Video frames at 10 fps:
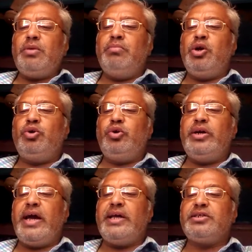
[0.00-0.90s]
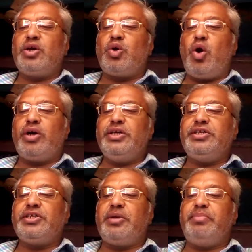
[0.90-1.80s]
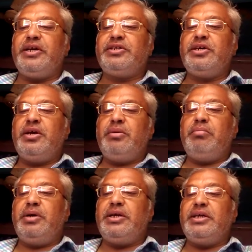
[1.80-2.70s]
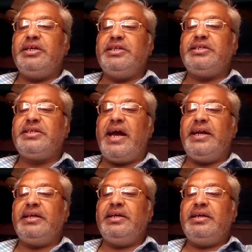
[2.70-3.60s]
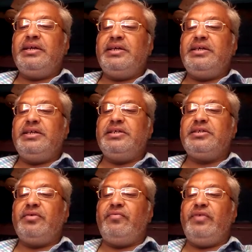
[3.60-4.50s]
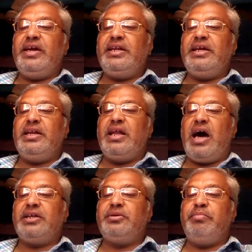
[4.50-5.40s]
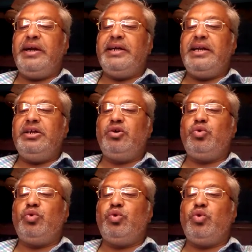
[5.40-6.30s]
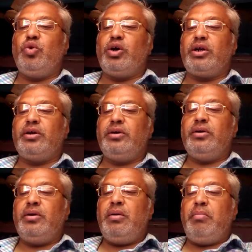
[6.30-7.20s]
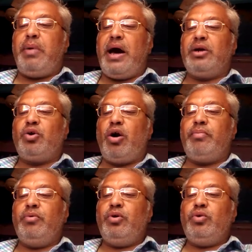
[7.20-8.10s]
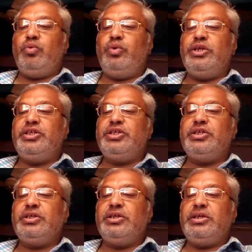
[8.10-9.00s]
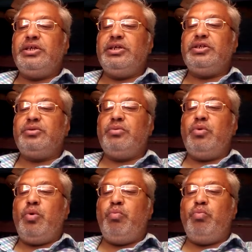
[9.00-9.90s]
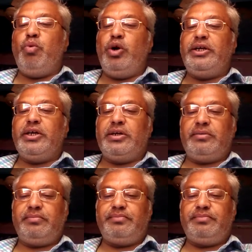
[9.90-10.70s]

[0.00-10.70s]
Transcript: Mercury has a rocky surface, but inside is a very large metallic core, part of which is molten.